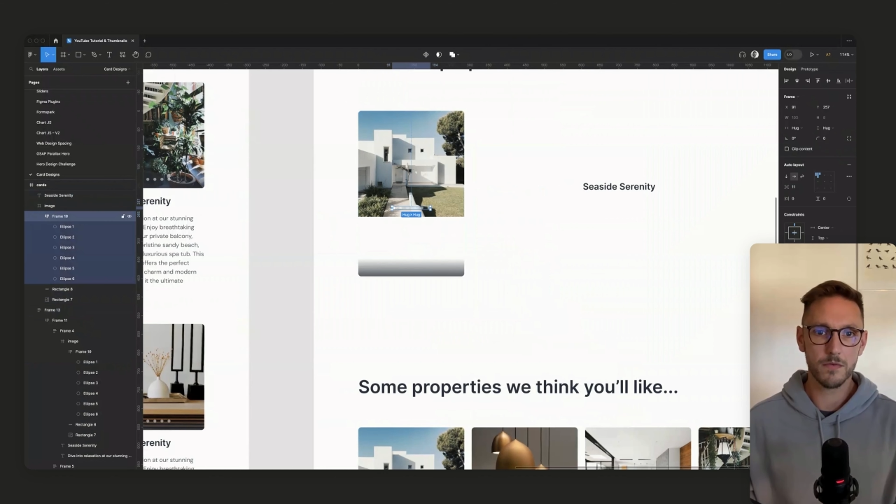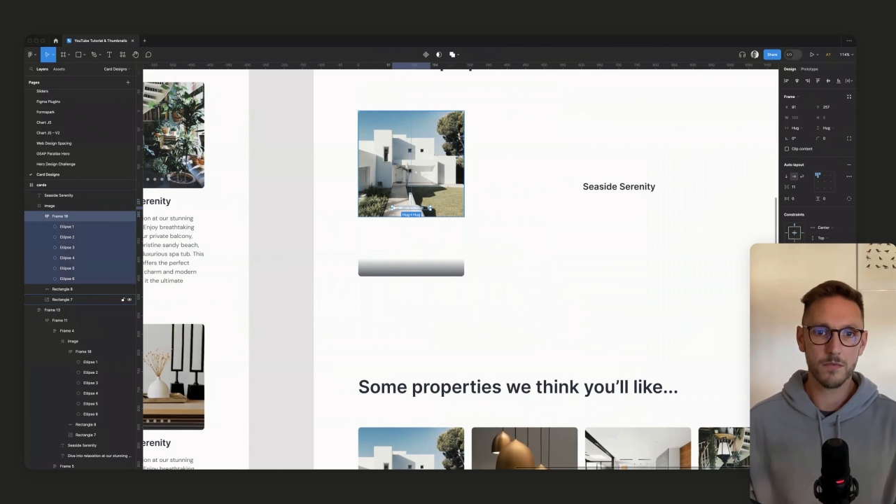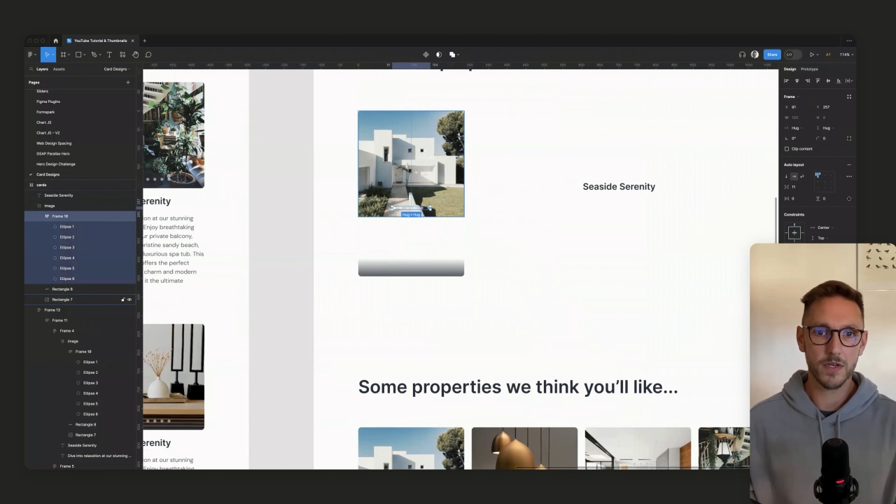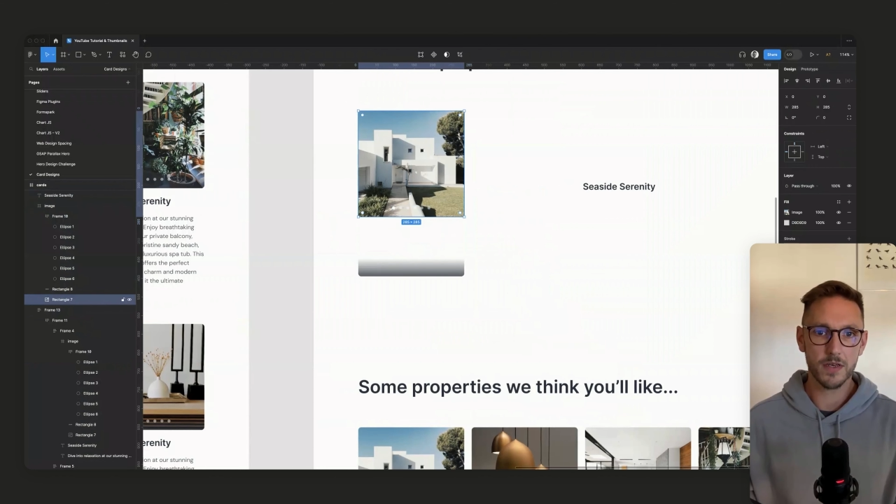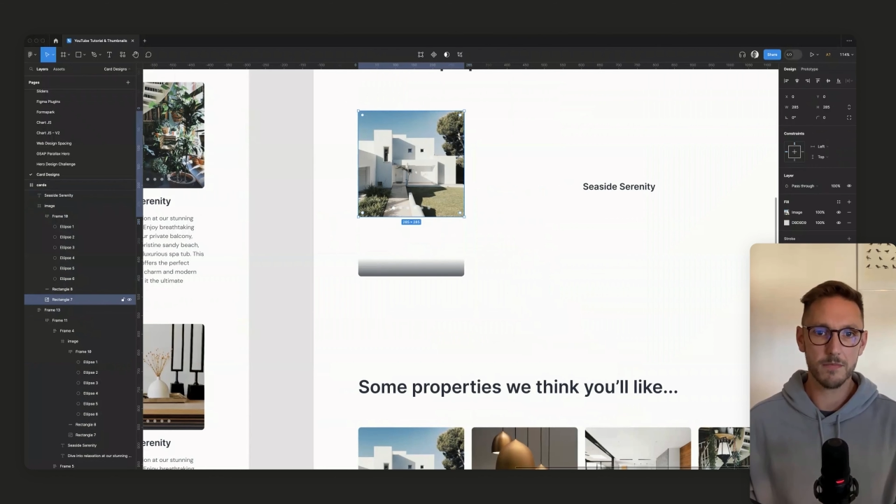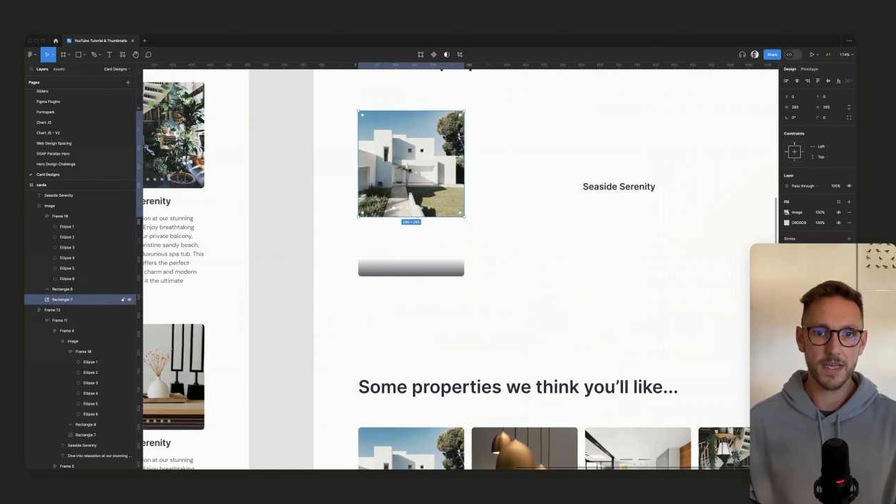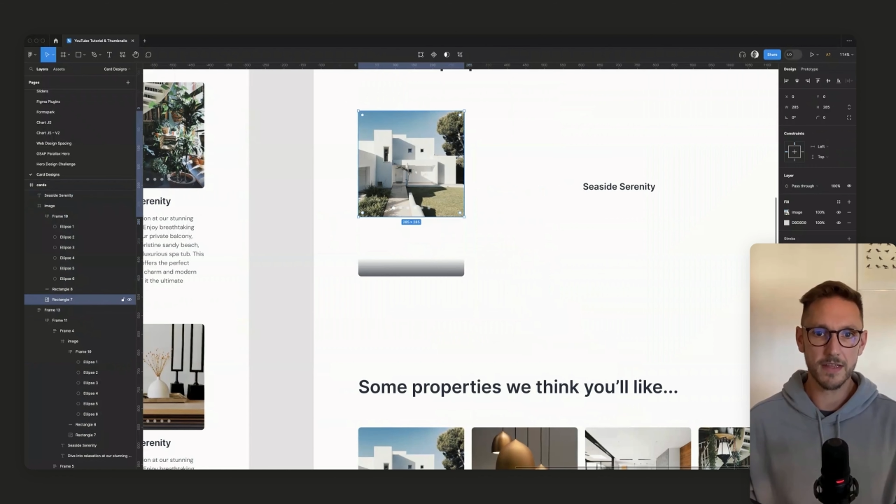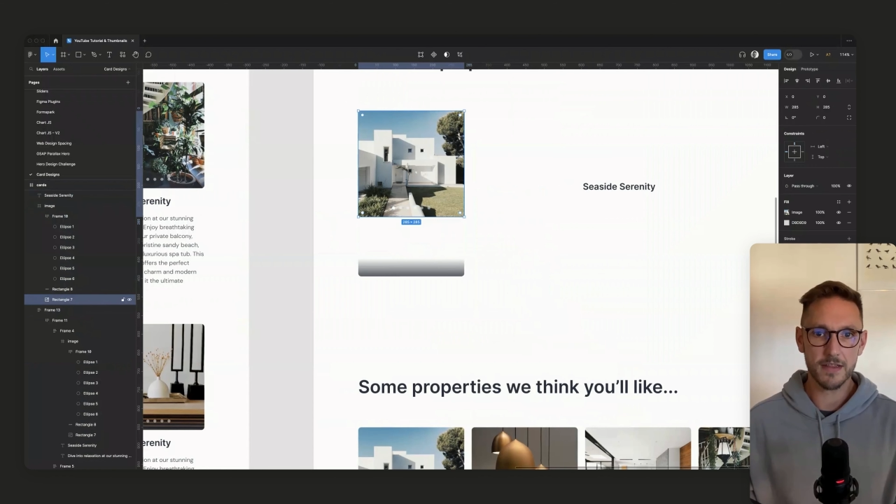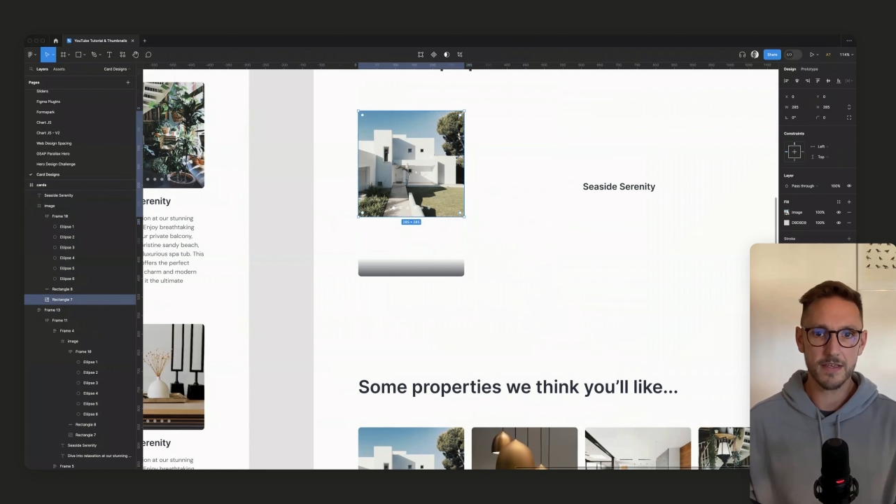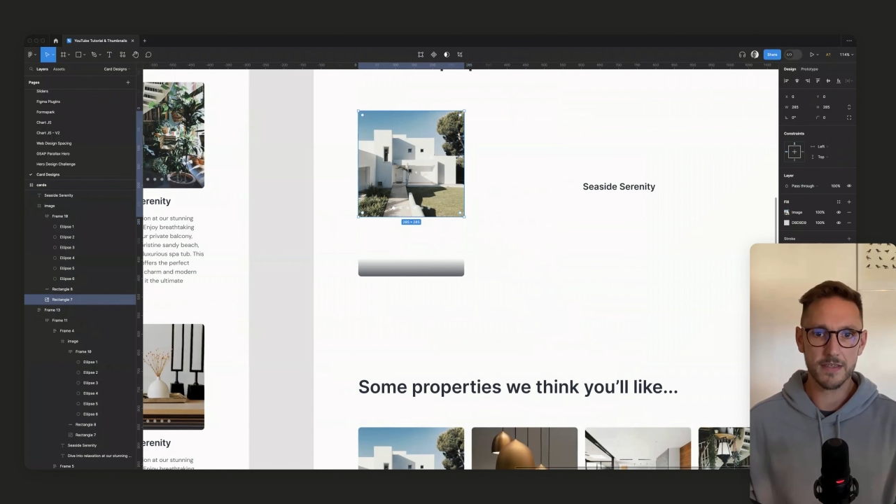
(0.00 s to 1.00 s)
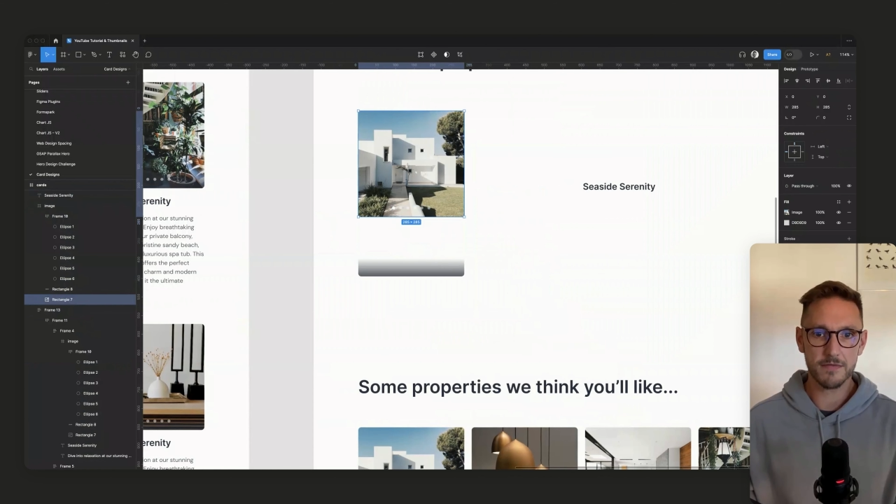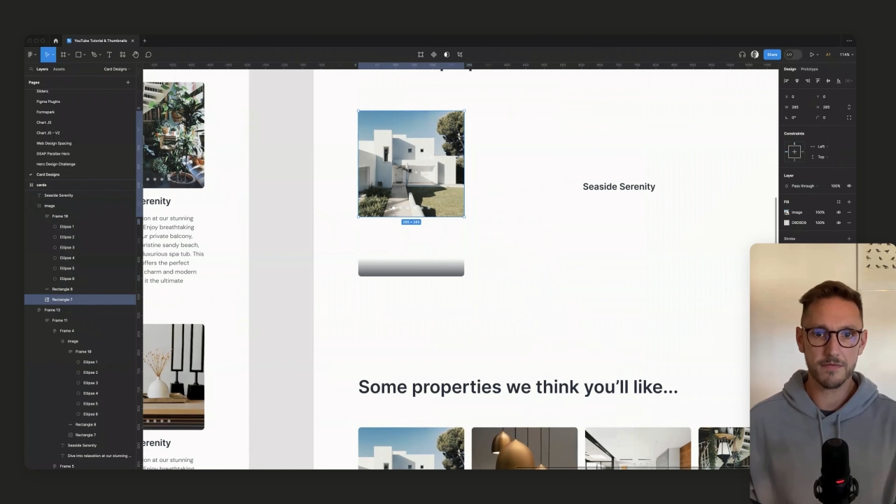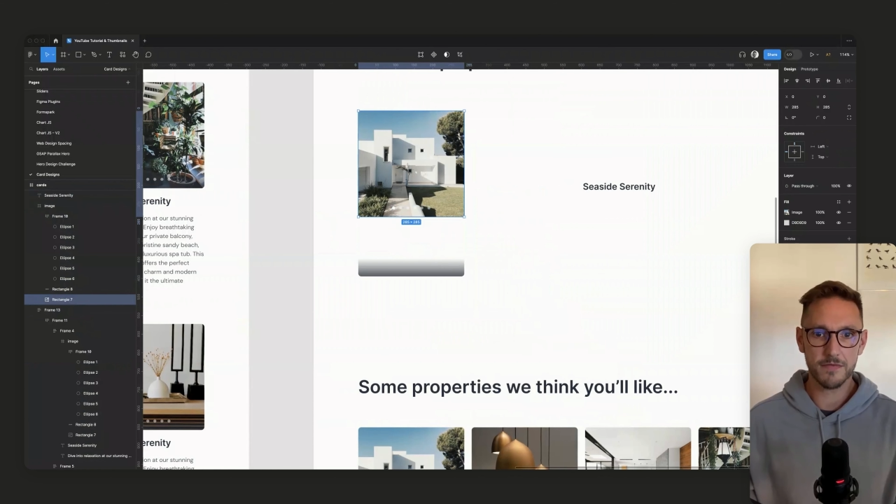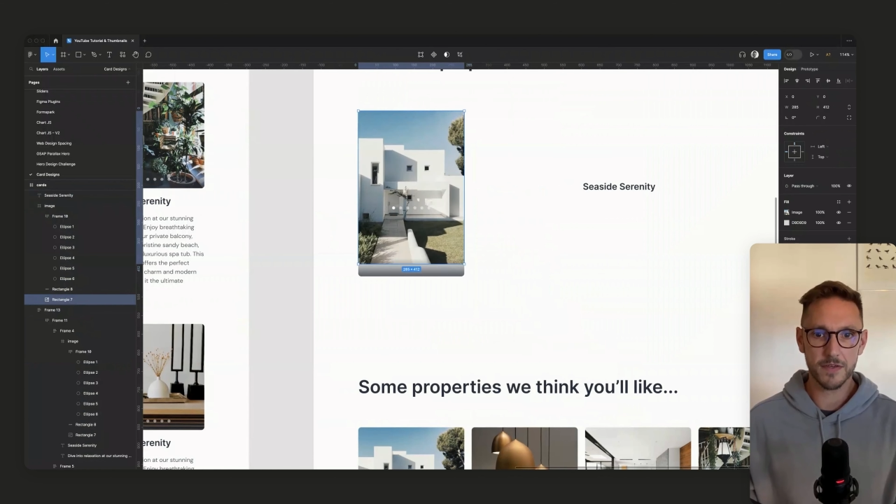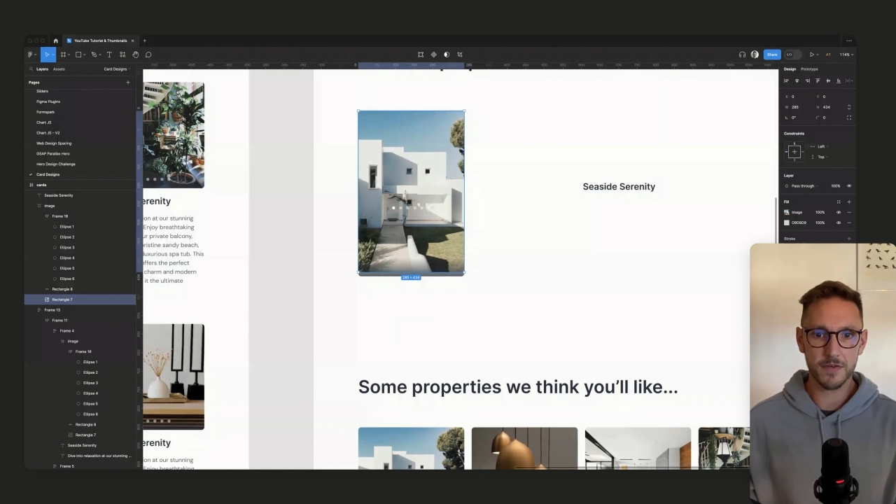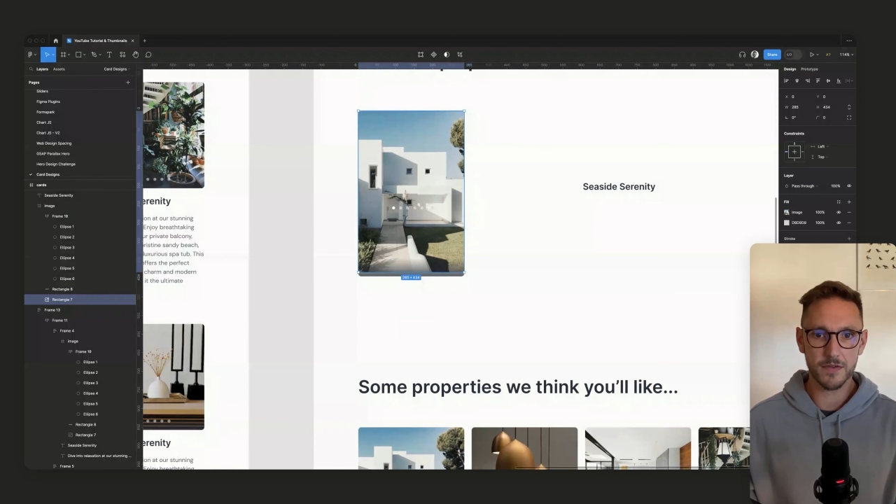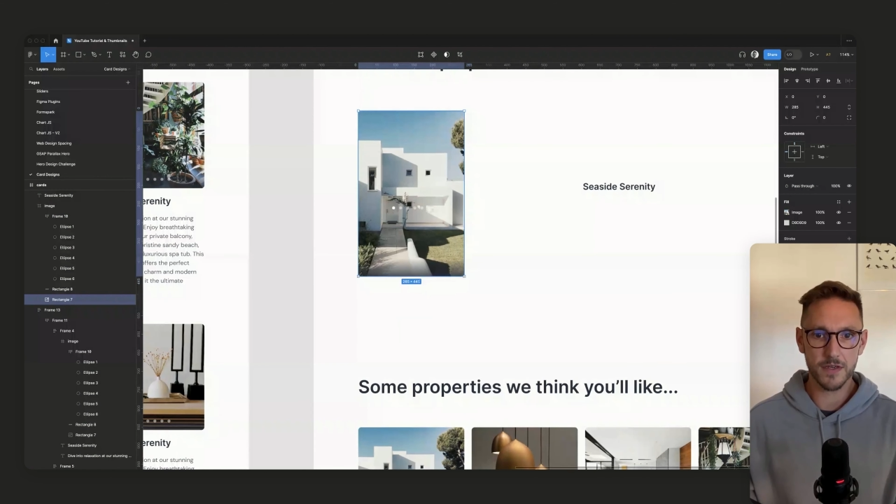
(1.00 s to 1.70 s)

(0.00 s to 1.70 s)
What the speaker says: We're going to make this fill